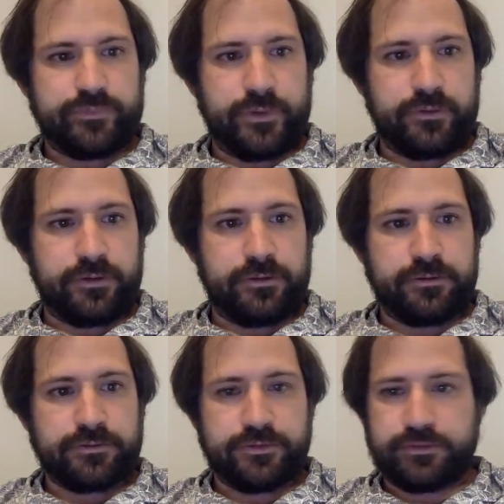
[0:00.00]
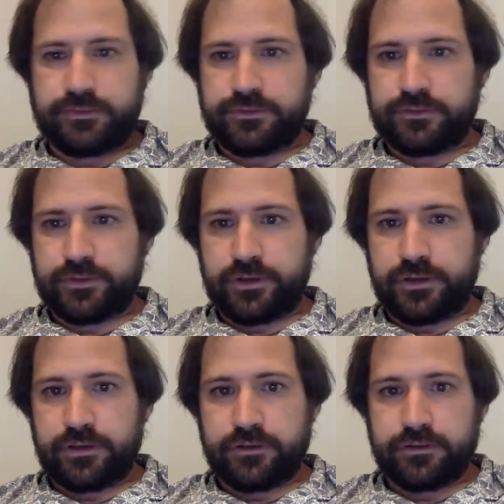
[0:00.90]
Okay, so this is
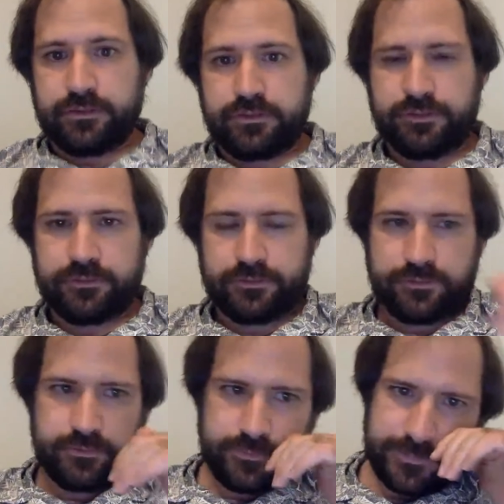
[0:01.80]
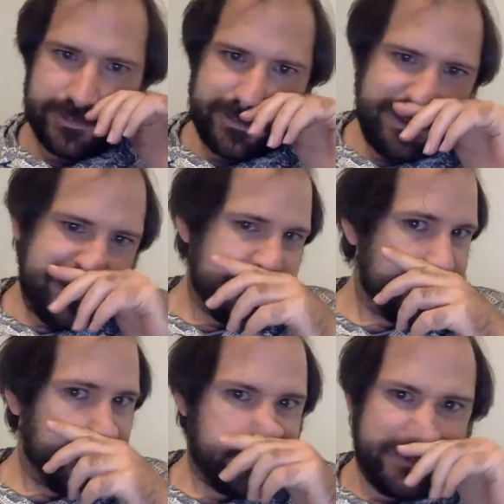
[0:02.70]
slide. What slide is
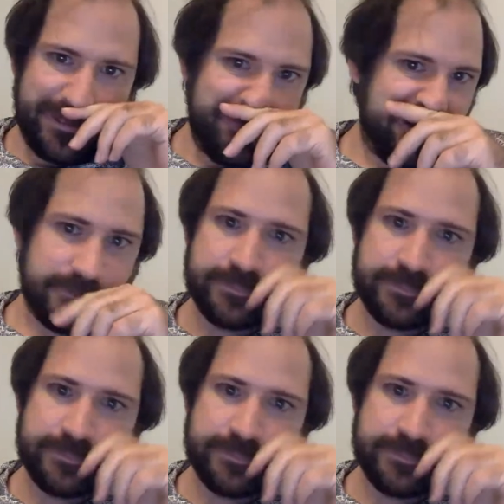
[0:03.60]
this anyway?